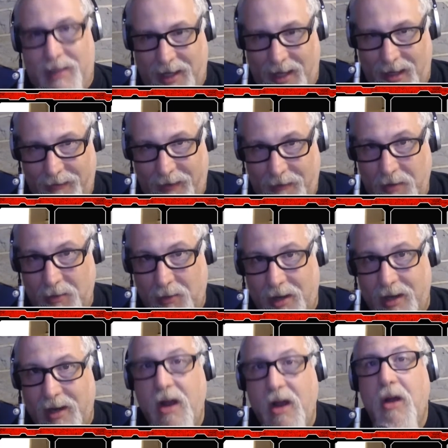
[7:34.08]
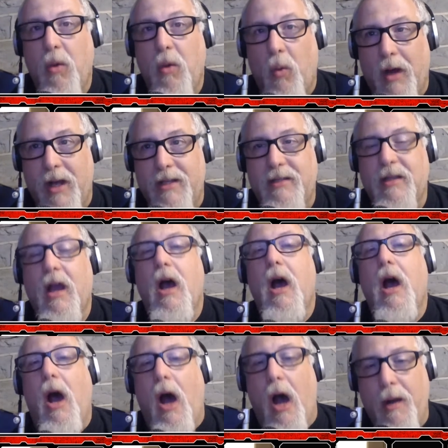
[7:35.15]
Balticon 51 was
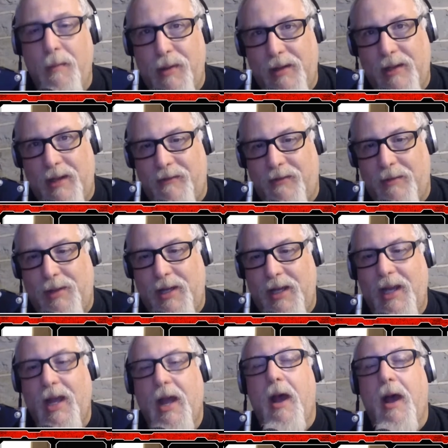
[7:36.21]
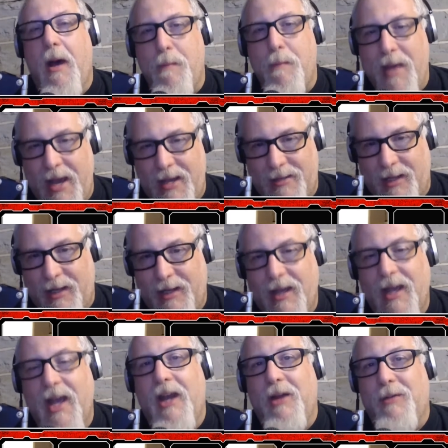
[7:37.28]
unbelievably
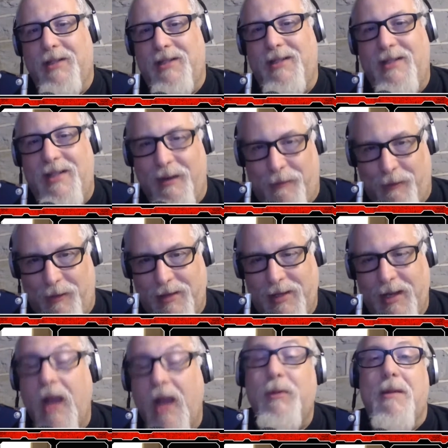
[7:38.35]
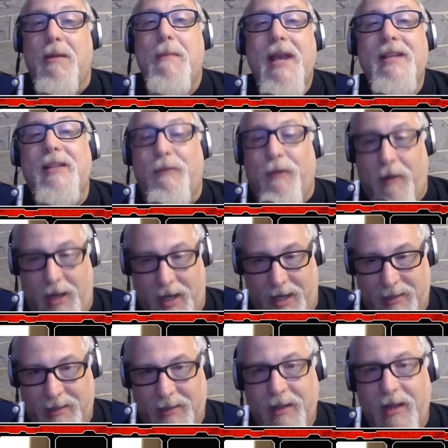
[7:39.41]
amazing, and it was different. It was amazing for
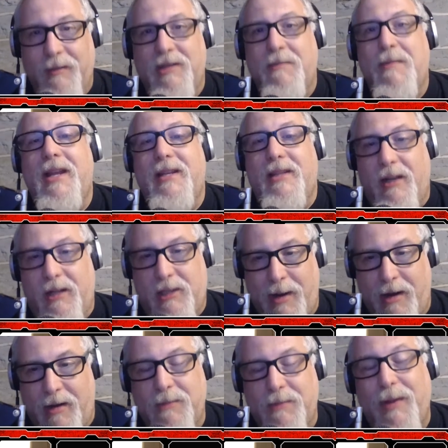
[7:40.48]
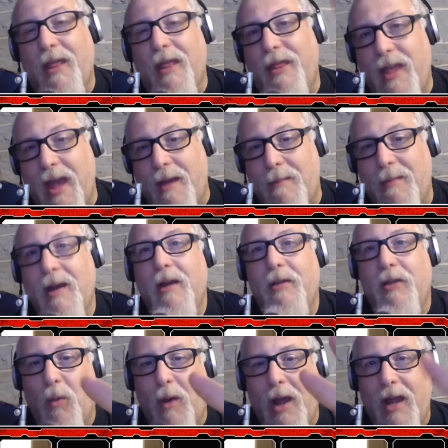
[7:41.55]
us. It was an amazing experience, but the
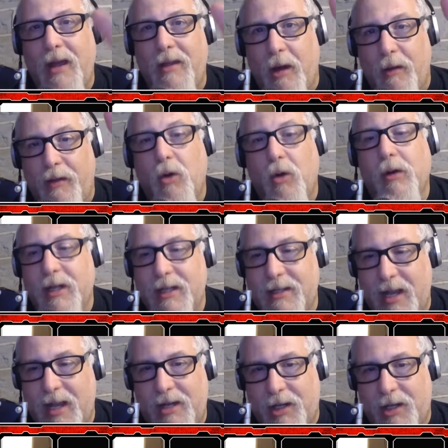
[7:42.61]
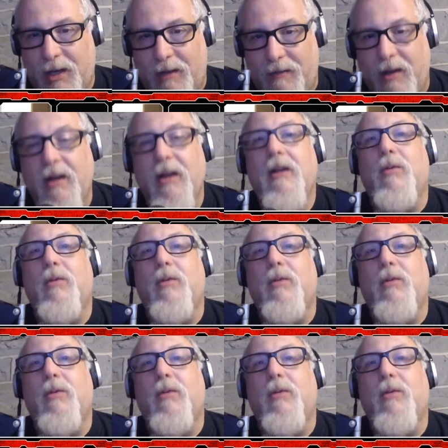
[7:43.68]
way, you know, the organization of it